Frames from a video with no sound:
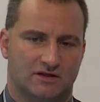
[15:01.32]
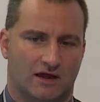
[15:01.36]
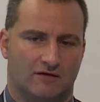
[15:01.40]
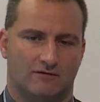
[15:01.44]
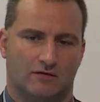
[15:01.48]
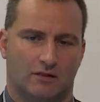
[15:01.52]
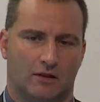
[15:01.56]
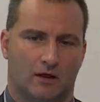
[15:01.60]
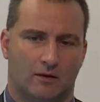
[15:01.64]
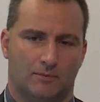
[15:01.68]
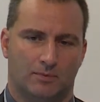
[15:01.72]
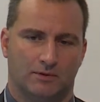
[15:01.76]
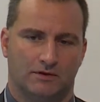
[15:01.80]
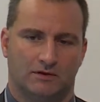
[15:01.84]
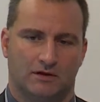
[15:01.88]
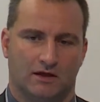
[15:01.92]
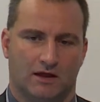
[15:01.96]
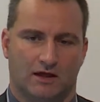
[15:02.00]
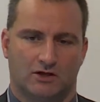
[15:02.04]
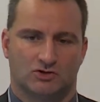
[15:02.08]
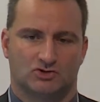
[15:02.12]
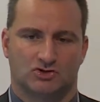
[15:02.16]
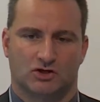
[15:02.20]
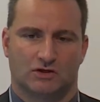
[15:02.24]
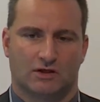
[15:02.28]
develop in
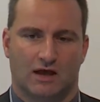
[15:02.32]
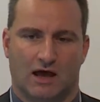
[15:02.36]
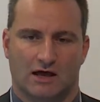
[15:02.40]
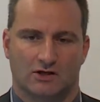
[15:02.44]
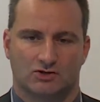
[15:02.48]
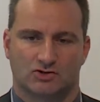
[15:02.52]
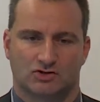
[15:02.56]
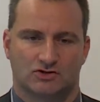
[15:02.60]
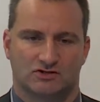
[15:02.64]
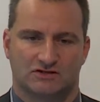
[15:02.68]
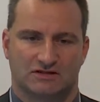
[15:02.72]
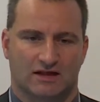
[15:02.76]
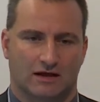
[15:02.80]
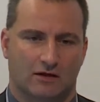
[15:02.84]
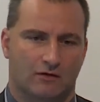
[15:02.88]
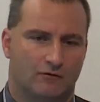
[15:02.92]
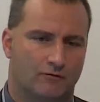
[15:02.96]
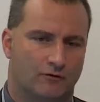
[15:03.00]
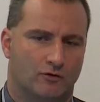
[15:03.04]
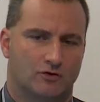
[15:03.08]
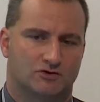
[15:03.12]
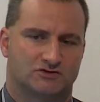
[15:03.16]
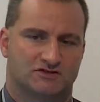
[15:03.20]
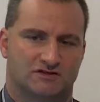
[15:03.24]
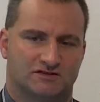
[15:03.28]
the Asian countries. Like, of
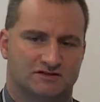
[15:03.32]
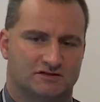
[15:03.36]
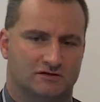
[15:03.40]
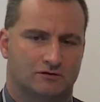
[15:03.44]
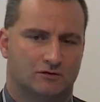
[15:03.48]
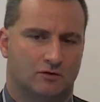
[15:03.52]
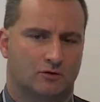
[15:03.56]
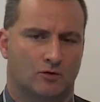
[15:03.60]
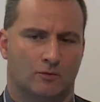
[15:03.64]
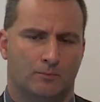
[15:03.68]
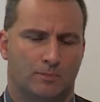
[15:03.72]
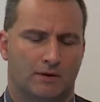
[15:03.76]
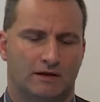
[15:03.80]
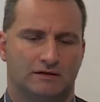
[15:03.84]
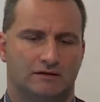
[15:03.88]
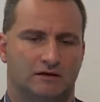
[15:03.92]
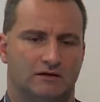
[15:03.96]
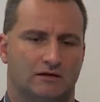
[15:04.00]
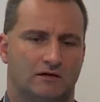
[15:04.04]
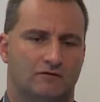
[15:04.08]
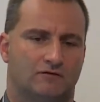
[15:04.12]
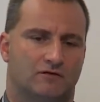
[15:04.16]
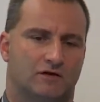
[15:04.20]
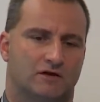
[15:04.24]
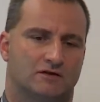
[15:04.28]
course, it's a completely
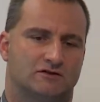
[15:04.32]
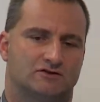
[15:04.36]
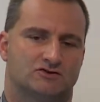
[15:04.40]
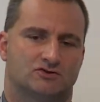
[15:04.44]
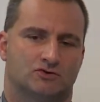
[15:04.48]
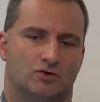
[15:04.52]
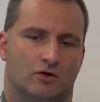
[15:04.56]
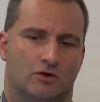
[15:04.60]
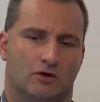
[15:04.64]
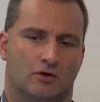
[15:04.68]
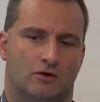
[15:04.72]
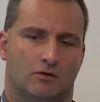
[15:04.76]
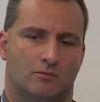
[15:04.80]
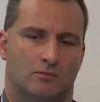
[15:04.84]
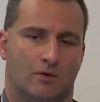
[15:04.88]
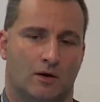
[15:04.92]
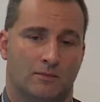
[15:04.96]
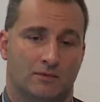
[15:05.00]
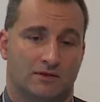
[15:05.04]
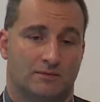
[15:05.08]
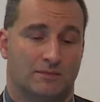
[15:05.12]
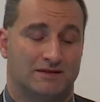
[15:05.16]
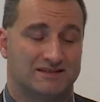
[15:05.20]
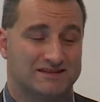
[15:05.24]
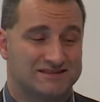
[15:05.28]
different historical
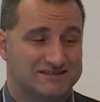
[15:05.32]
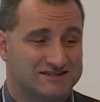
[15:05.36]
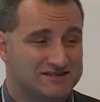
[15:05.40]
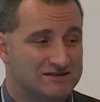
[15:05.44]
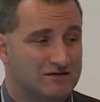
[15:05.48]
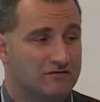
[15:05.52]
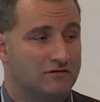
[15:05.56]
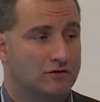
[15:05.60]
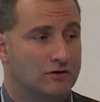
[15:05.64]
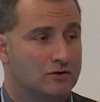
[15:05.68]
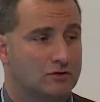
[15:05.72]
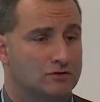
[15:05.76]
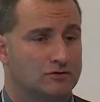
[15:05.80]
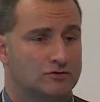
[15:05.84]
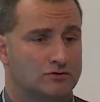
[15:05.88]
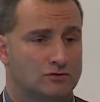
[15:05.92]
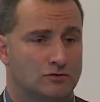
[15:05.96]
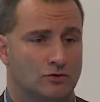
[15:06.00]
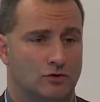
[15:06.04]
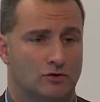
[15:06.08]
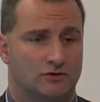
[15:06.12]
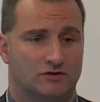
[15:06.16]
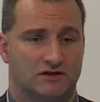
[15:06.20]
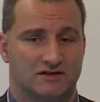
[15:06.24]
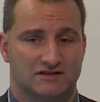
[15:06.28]
moment, but it's difficult to
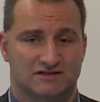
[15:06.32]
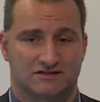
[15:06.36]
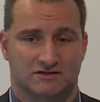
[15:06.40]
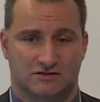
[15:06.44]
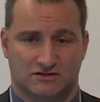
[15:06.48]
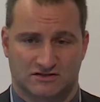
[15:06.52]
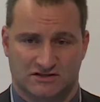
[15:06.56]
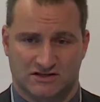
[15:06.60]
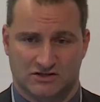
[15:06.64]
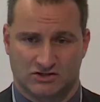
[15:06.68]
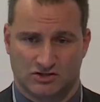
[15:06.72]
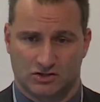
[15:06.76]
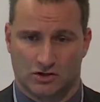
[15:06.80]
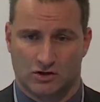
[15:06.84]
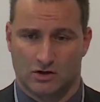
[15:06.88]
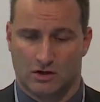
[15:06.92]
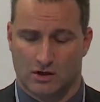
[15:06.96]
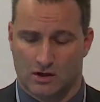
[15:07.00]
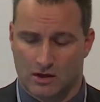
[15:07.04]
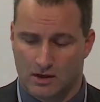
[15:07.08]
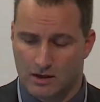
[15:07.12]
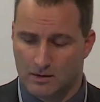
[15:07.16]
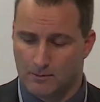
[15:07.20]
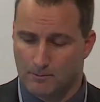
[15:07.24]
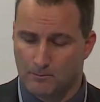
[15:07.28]
notice such a
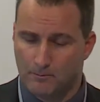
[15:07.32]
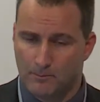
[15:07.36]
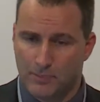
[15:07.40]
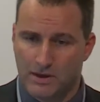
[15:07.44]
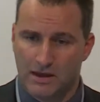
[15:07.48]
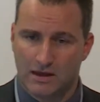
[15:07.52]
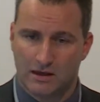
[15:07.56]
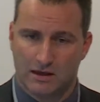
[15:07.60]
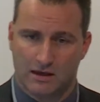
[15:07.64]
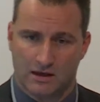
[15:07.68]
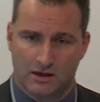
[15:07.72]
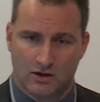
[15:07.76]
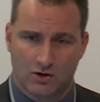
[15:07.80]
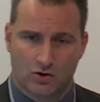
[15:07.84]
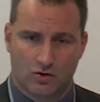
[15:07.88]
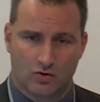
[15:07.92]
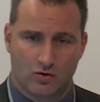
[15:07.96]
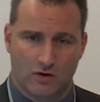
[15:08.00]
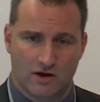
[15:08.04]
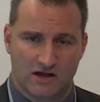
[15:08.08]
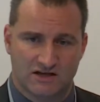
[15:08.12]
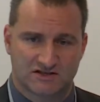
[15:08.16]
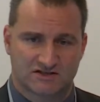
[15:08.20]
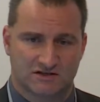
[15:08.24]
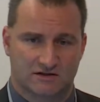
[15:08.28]
big
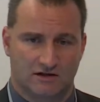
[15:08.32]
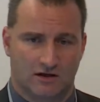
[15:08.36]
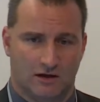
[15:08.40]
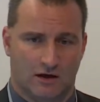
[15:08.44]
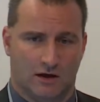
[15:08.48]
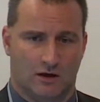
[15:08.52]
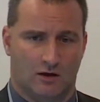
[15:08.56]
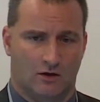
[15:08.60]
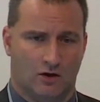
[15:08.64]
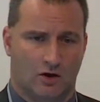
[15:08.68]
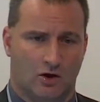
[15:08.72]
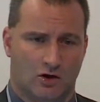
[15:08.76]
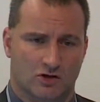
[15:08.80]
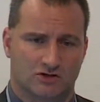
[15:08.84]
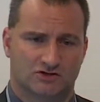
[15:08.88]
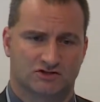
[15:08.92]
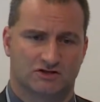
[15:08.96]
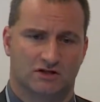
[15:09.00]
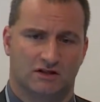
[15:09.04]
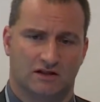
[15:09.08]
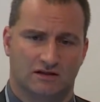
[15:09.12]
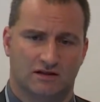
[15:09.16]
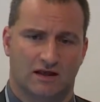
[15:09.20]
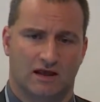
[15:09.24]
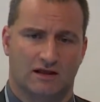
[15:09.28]
increase in a,
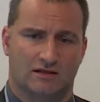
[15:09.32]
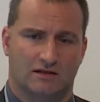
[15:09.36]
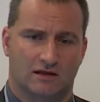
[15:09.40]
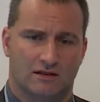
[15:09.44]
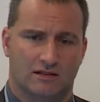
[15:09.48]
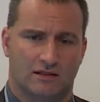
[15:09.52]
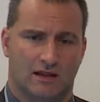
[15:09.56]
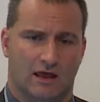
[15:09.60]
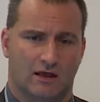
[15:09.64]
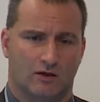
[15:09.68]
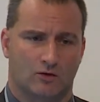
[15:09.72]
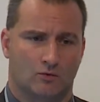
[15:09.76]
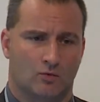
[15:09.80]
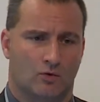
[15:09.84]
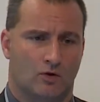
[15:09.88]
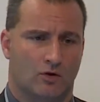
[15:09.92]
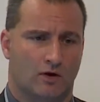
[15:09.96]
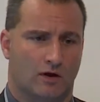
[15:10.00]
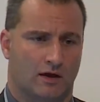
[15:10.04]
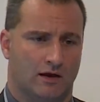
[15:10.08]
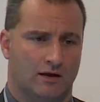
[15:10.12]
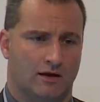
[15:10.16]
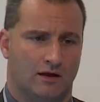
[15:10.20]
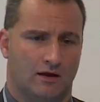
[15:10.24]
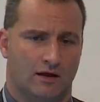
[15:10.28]
consolidated
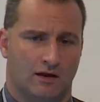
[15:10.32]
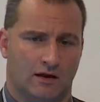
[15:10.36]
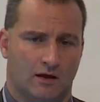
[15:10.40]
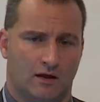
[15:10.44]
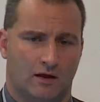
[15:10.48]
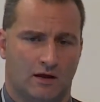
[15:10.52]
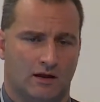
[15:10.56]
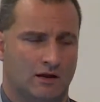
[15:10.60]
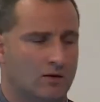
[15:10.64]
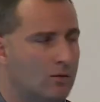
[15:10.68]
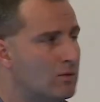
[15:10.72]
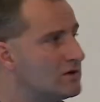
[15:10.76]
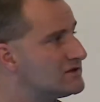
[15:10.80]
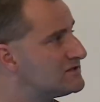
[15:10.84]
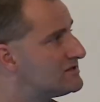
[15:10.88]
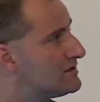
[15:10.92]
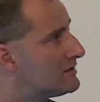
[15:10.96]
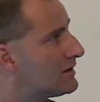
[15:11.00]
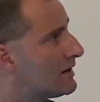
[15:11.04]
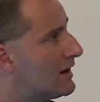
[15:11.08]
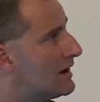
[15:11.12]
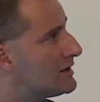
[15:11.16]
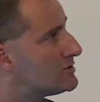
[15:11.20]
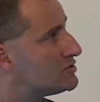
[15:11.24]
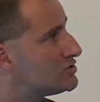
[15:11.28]
network in, in, a, in a Western
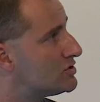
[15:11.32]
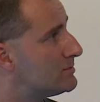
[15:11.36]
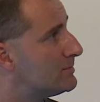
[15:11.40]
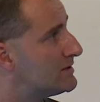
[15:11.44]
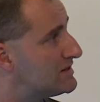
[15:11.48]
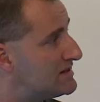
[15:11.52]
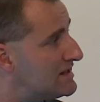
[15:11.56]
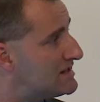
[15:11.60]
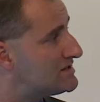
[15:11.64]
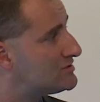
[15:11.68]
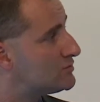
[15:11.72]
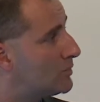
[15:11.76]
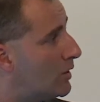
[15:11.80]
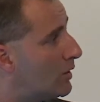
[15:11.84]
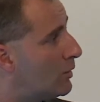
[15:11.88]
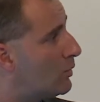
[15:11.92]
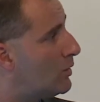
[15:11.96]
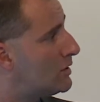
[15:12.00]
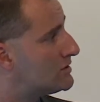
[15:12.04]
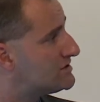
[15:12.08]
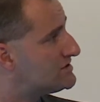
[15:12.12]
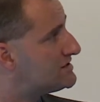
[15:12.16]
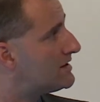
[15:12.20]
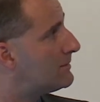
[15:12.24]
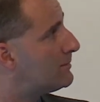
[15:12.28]
country. But that's what,
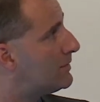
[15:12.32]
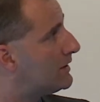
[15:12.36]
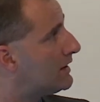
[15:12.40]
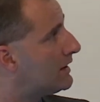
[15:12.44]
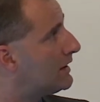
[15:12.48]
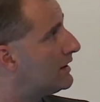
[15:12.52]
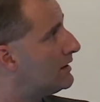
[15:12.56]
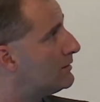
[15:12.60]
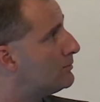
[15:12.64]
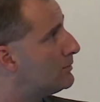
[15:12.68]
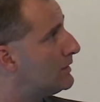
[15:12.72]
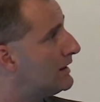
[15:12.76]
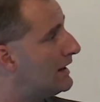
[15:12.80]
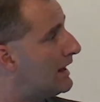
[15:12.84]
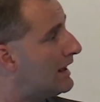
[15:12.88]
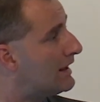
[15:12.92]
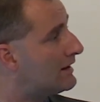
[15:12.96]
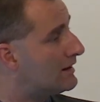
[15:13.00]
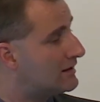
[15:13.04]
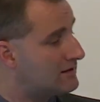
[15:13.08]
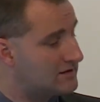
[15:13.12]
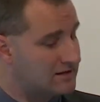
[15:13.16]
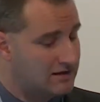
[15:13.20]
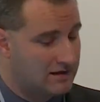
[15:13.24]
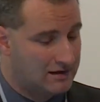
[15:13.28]
what's happening in
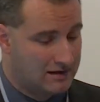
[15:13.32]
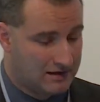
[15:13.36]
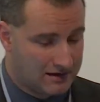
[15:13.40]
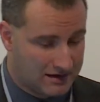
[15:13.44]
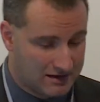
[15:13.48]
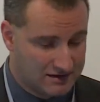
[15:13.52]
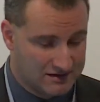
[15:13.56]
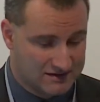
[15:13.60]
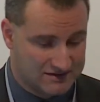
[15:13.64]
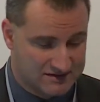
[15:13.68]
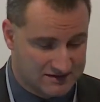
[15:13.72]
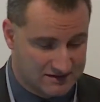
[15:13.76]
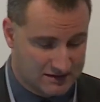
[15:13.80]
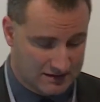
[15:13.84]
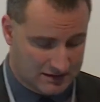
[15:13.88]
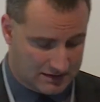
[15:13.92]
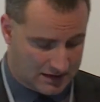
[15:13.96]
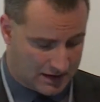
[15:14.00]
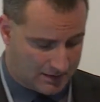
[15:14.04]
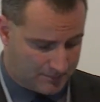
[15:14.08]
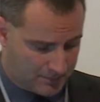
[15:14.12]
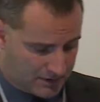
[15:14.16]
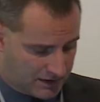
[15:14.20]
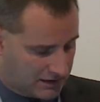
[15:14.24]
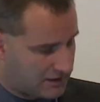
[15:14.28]
Milan and, and still
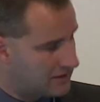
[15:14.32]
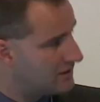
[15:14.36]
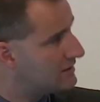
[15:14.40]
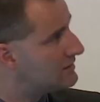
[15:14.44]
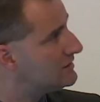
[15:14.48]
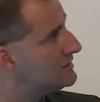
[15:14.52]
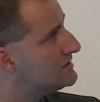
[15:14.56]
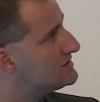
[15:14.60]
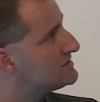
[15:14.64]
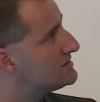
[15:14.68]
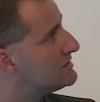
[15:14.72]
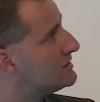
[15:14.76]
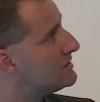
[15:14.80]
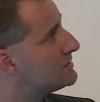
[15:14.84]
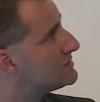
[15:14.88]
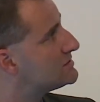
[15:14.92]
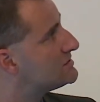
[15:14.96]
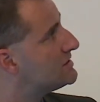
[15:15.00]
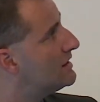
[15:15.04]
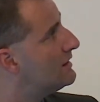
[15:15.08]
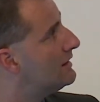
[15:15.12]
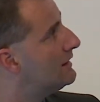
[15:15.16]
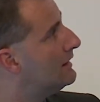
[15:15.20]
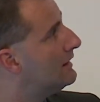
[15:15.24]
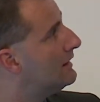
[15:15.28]
happening in these years.